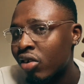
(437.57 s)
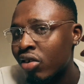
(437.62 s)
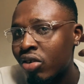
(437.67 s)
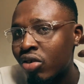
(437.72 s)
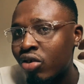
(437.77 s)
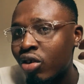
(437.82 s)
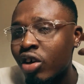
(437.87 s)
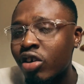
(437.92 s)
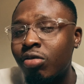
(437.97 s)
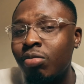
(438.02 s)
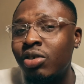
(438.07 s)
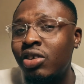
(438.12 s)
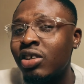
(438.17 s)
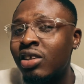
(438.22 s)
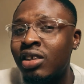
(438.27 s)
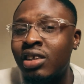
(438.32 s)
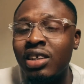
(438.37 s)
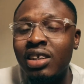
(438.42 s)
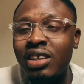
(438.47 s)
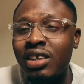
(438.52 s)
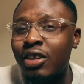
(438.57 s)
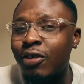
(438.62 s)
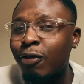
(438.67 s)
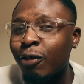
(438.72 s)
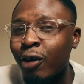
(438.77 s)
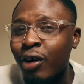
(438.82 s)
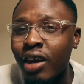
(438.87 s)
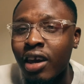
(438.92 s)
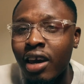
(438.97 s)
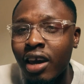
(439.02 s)
Trust me, she did this
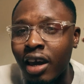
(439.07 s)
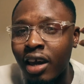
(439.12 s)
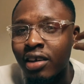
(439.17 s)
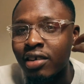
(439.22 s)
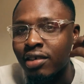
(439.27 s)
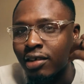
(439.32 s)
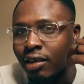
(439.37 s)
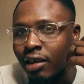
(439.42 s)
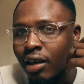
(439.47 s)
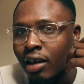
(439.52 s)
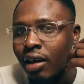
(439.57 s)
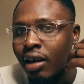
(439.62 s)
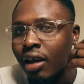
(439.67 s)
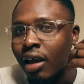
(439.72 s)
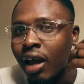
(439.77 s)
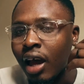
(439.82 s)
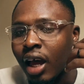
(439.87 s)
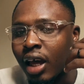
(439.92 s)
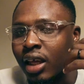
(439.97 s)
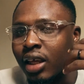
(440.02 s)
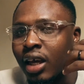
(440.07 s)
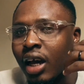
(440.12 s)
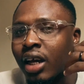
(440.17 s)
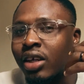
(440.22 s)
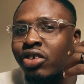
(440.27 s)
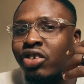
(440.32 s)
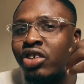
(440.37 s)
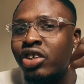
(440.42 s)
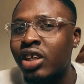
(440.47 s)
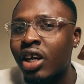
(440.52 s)
for years and
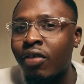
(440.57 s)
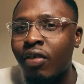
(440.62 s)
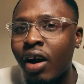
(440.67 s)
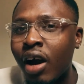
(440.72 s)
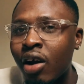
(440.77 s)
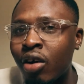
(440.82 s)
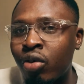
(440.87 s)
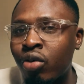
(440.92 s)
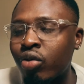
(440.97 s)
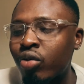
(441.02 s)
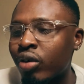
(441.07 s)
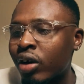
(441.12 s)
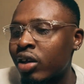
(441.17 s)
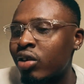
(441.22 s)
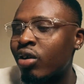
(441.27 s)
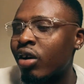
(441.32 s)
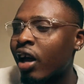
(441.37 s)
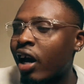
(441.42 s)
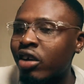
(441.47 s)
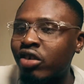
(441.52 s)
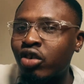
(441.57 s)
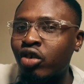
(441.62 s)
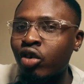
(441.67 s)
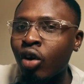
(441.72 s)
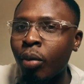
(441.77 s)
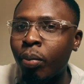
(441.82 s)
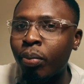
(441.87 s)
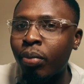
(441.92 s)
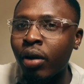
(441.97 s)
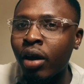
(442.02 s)
she never grew. And the other
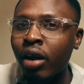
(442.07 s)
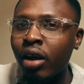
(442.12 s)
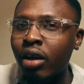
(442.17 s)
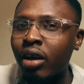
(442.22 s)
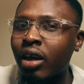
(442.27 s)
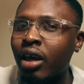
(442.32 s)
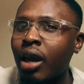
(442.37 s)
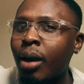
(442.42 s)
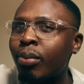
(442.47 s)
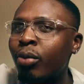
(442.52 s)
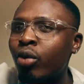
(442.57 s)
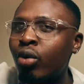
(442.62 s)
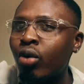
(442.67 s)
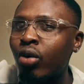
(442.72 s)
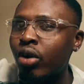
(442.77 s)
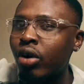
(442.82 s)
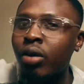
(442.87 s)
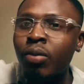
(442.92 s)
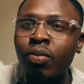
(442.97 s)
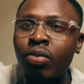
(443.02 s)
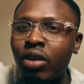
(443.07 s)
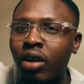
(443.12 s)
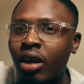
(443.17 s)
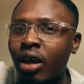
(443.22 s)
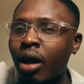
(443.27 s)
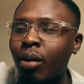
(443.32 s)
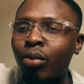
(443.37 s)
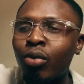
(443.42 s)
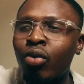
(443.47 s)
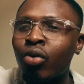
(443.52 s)
shop kept going,
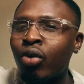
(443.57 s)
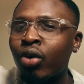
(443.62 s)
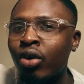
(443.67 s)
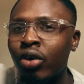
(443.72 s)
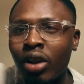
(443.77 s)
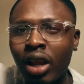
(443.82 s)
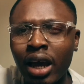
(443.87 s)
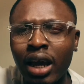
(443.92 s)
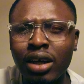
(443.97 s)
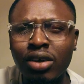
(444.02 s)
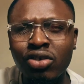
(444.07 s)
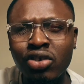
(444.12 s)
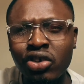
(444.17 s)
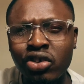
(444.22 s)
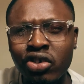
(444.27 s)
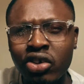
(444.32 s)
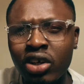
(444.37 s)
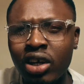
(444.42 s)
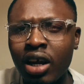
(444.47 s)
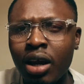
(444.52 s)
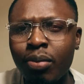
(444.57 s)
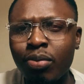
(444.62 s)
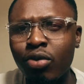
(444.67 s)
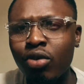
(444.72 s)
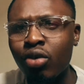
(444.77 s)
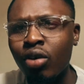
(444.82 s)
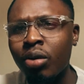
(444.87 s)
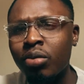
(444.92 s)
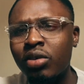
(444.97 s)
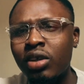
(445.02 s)
kept growing. Like she kept,
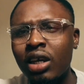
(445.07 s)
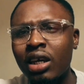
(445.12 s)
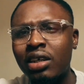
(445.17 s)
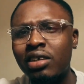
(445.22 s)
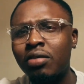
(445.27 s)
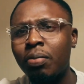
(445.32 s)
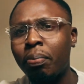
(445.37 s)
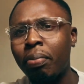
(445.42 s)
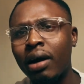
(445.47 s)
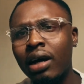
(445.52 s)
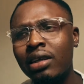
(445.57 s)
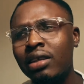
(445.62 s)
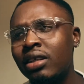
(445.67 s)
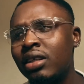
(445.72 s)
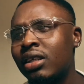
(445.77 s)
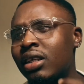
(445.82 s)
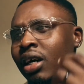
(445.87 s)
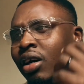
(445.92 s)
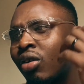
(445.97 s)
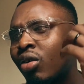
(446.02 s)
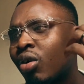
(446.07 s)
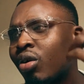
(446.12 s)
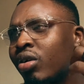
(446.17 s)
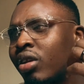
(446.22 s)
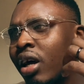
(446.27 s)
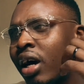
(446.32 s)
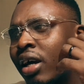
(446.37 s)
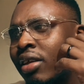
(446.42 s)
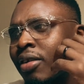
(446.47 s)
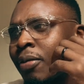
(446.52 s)
I'm saying, expanding and all
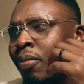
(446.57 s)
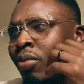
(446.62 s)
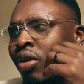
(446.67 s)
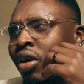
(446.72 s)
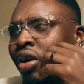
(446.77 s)
that.